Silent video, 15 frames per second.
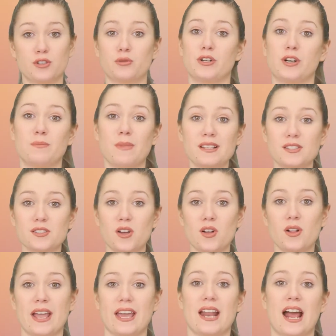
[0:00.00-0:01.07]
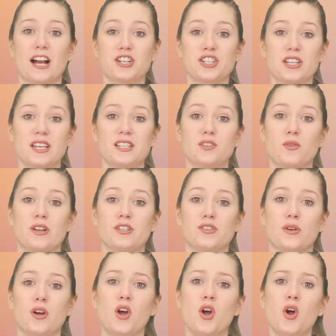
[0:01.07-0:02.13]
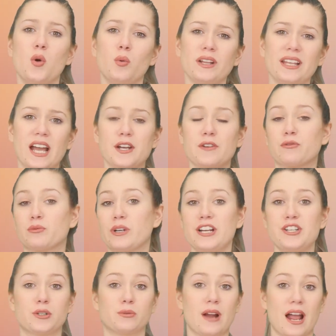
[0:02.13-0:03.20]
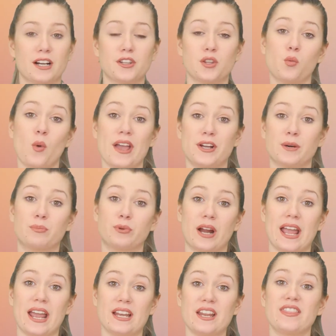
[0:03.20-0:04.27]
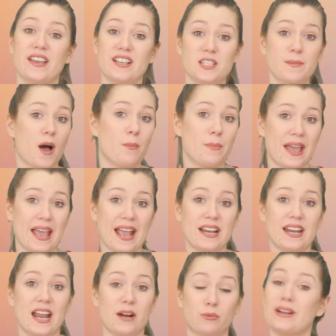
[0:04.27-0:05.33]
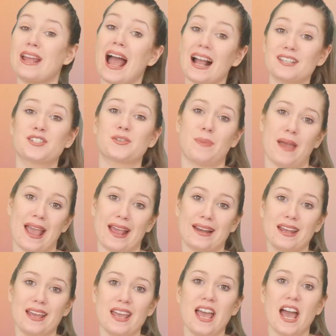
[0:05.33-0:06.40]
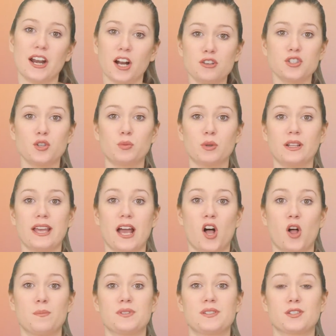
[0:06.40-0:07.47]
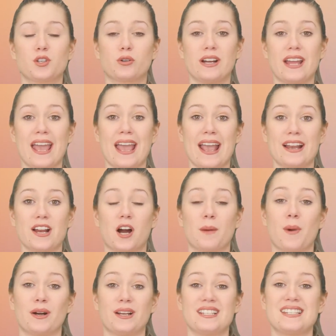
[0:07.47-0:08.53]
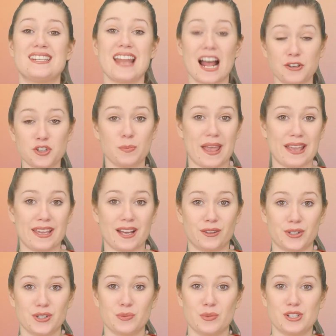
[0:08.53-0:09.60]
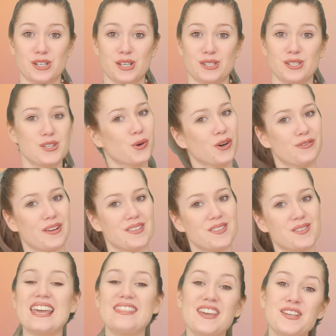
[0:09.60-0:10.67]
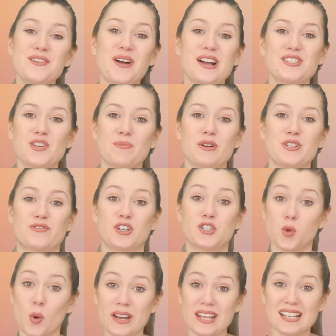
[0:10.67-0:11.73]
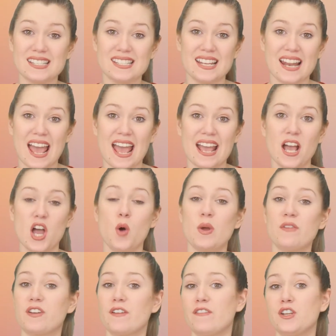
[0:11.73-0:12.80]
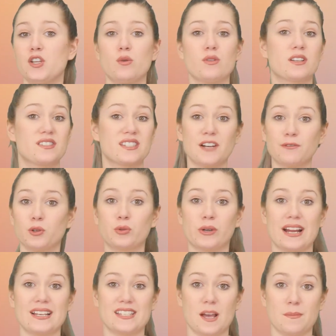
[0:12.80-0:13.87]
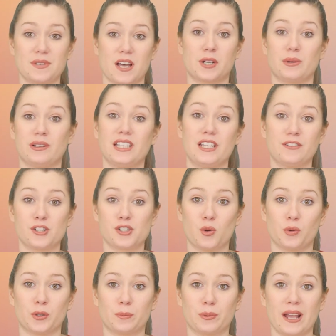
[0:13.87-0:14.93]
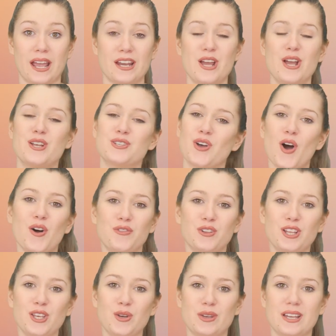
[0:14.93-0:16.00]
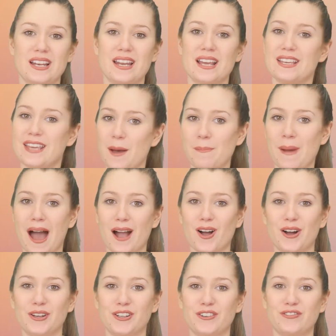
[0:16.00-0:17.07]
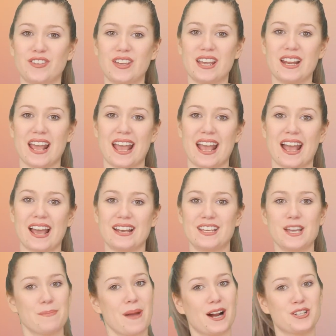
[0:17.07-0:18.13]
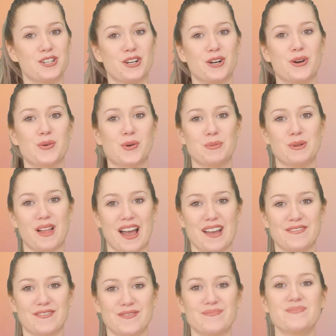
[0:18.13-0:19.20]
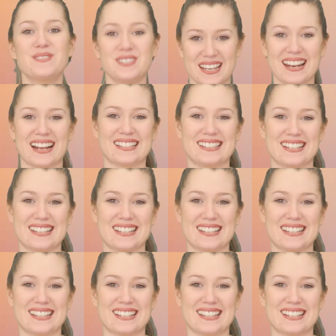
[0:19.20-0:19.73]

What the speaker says: through your muscle and it actually is going to really kind of redirect the way your brain thinks about pain and reacts to pain. It also really helps create our body's natural painkillers, which is endorphins. Thank you guys so much for joining us today. We've given you several great tips how to relieve your shoulder pain, so hopefully you can get back on your feet and get back to your normal life. See you next